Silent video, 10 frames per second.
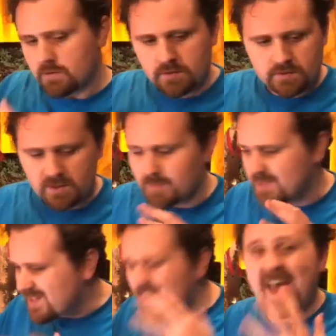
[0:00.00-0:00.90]
so that means I
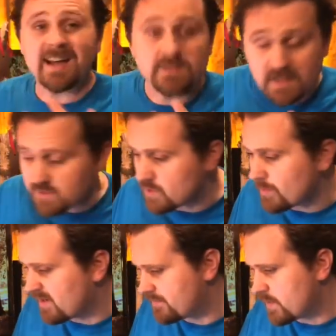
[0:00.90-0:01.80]
have access to
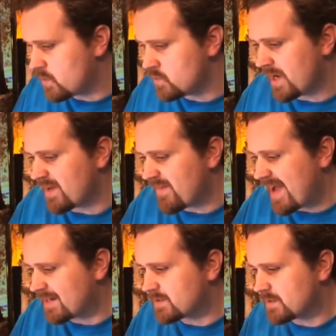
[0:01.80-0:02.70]
my phone, I have
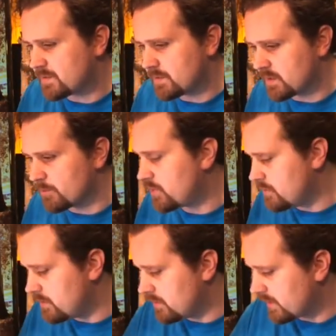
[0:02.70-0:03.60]
access to the
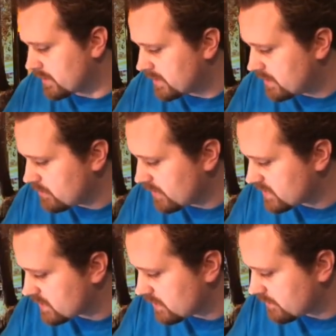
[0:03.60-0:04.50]
computer, I can hear
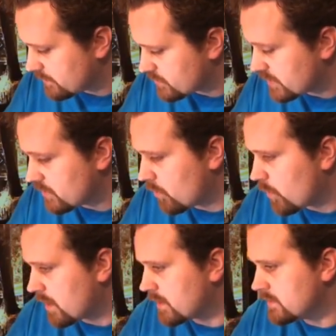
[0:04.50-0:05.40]
myself, which I don't
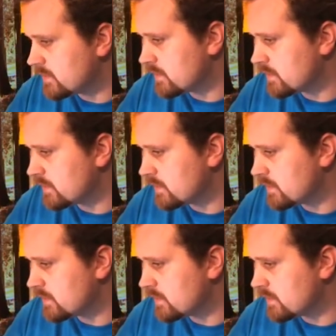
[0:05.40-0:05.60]
want.